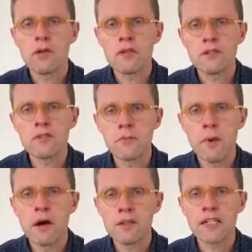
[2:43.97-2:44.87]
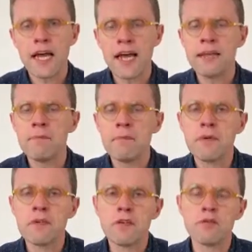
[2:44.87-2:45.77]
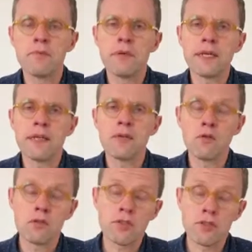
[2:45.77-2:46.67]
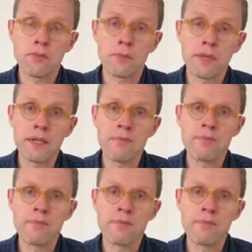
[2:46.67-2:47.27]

SMART aim could be or should be.